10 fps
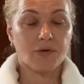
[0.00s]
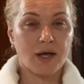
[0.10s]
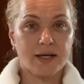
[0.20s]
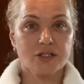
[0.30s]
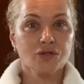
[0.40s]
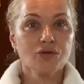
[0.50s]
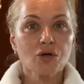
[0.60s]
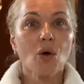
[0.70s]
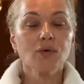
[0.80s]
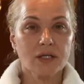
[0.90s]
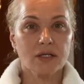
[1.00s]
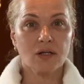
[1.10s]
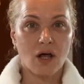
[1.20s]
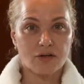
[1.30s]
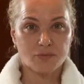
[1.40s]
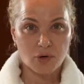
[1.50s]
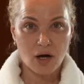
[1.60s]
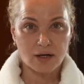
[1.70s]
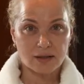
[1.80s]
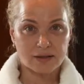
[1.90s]
eyes. You don't need a lot of
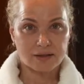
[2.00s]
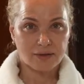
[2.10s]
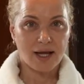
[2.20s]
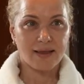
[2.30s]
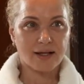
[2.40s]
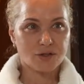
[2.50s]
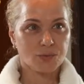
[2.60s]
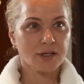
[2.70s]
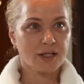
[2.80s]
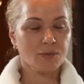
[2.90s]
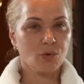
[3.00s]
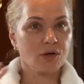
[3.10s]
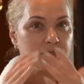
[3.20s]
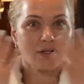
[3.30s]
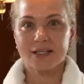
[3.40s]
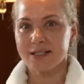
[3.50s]
product, okay? That's really important. So that's